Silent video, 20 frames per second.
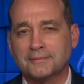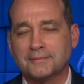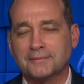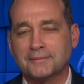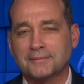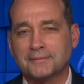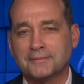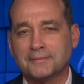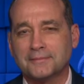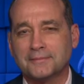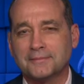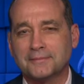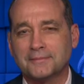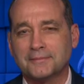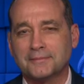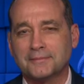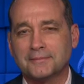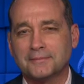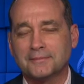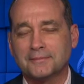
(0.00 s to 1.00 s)

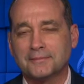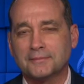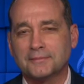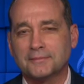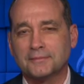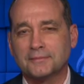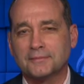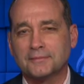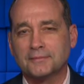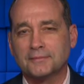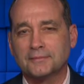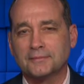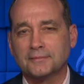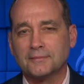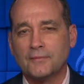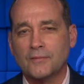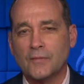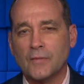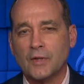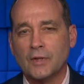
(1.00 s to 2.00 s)

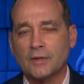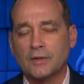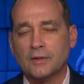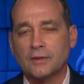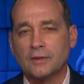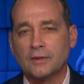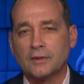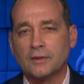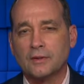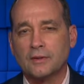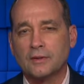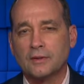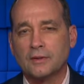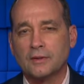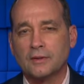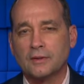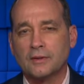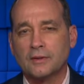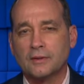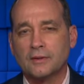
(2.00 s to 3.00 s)

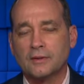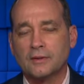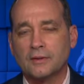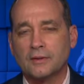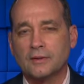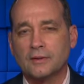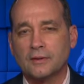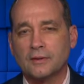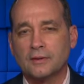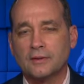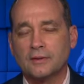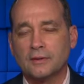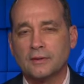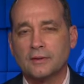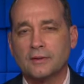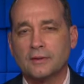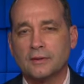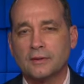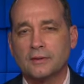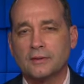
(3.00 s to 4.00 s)

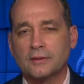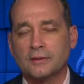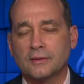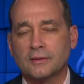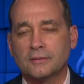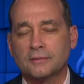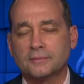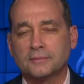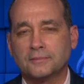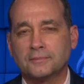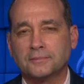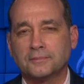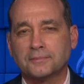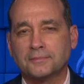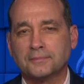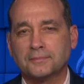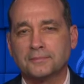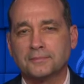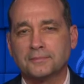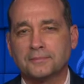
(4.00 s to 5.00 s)

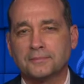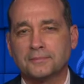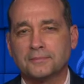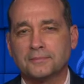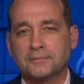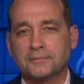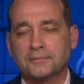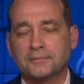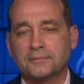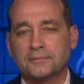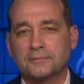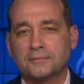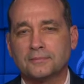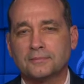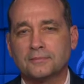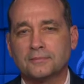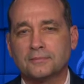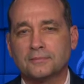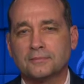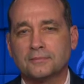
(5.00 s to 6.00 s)

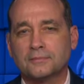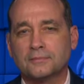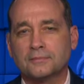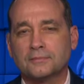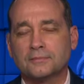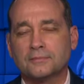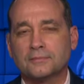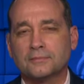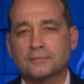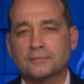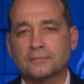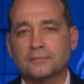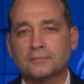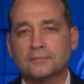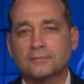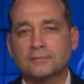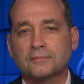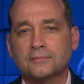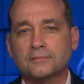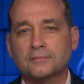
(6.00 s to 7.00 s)

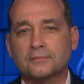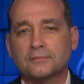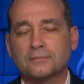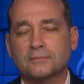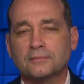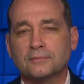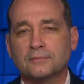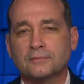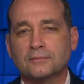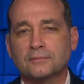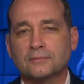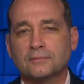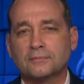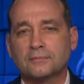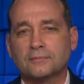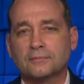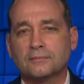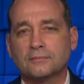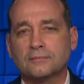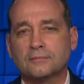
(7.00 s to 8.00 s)
No words are spoken by the person on screen.